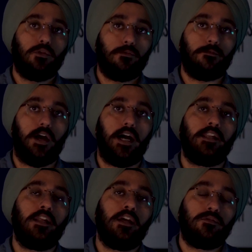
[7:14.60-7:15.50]
to
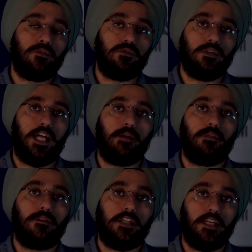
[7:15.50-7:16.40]
find the
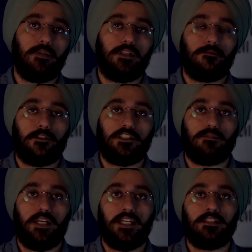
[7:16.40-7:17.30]
reliable team at the
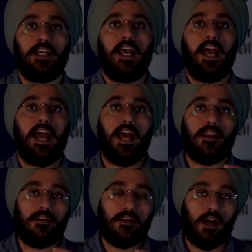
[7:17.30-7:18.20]
first place,
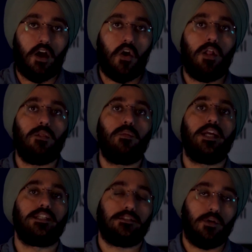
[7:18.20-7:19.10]
and
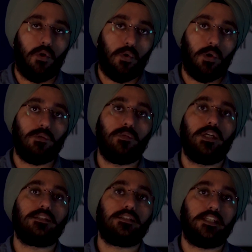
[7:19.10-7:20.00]
always
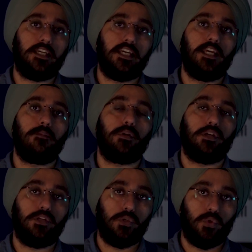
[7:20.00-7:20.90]
keep
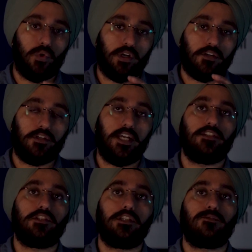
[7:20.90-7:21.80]
your
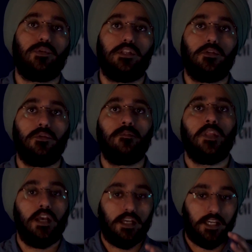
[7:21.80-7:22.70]
credentials with you,
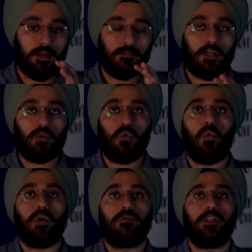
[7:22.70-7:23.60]
keep the
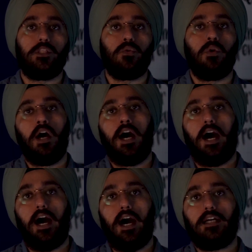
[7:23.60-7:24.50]
code with you.
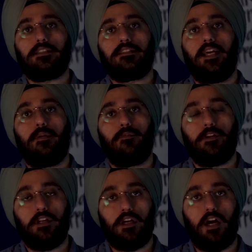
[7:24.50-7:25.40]
Ask them
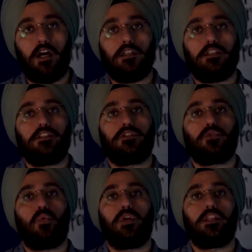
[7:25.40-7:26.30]
where are they
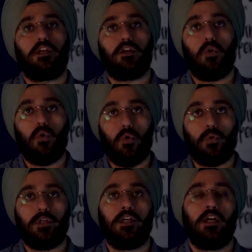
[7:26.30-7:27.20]
storing the
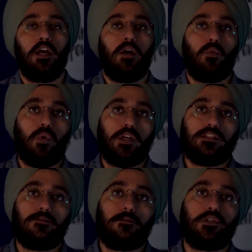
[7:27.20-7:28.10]
code, what
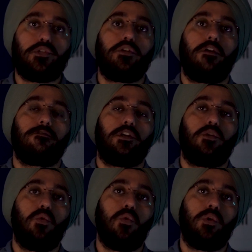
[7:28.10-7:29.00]
is the version of the
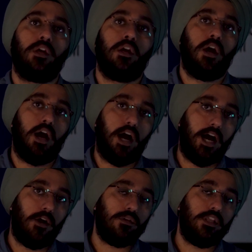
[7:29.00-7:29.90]
code,
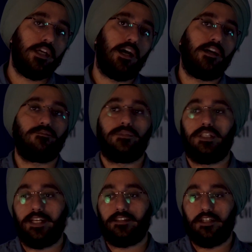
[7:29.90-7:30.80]
how they are,
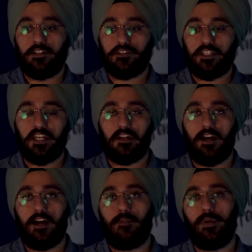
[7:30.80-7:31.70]
like there is
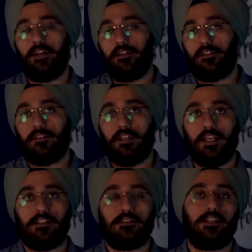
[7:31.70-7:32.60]
GitHub and other
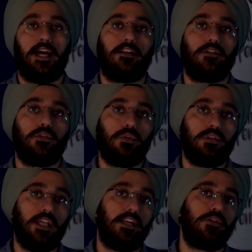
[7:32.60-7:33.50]
things that
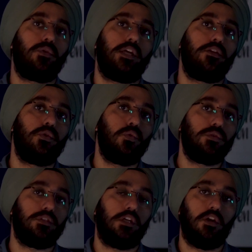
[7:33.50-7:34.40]
you can
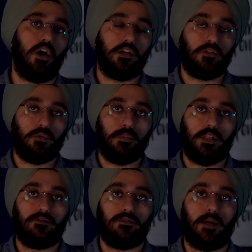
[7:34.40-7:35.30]
use in order to
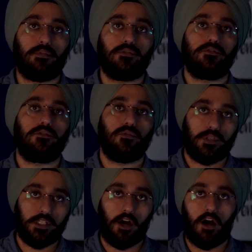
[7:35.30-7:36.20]
build a
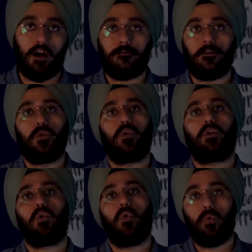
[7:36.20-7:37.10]
repository of
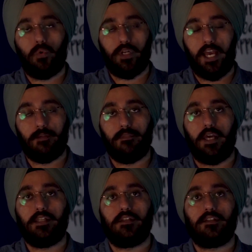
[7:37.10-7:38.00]
your code, and
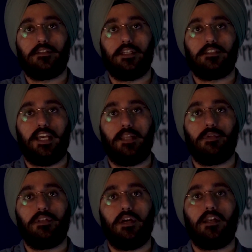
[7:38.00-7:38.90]
many other things can
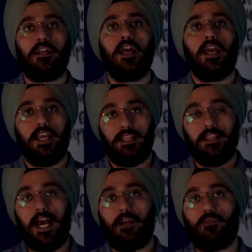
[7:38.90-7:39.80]
be done
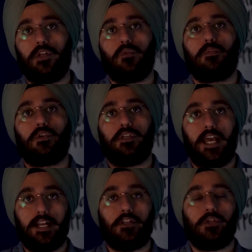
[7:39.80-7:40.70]
in that way to
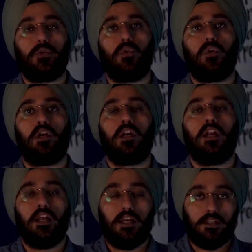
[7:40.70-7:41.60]
protect your
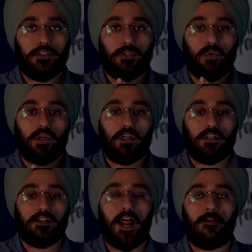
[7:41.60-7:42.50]

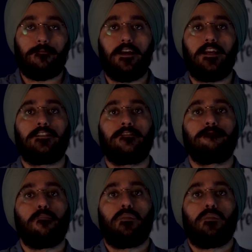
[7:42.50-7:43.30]
graphics,